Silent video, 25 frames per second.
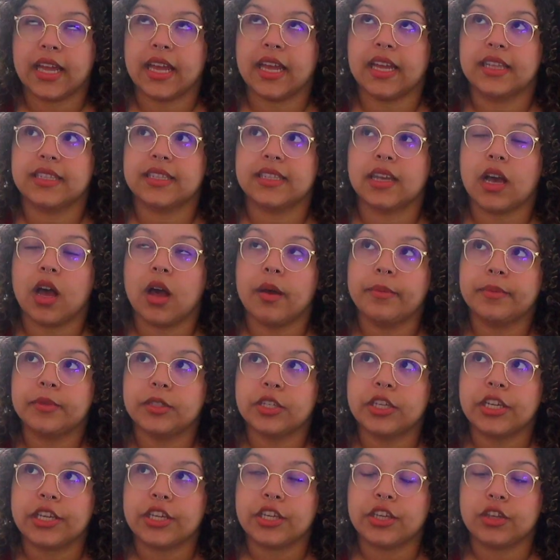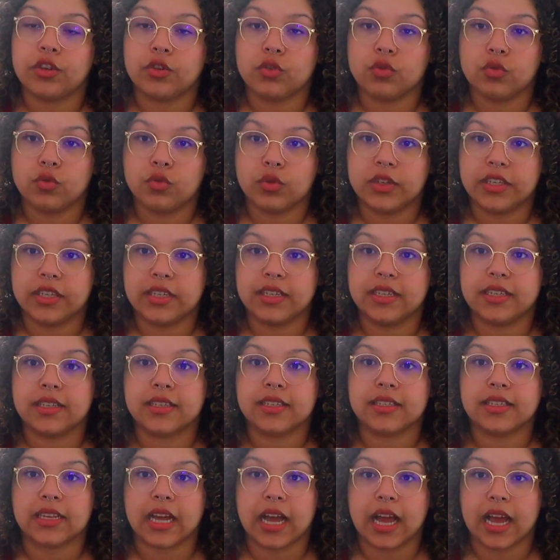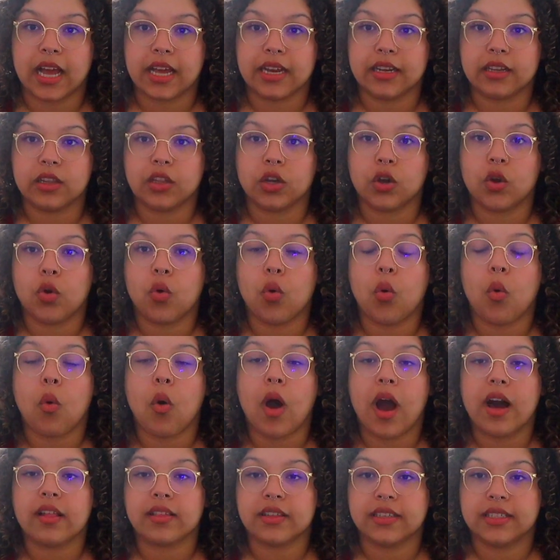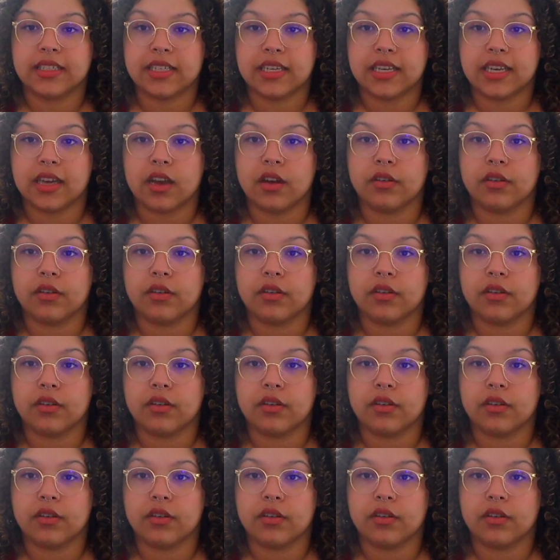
It's up to you to decide the quality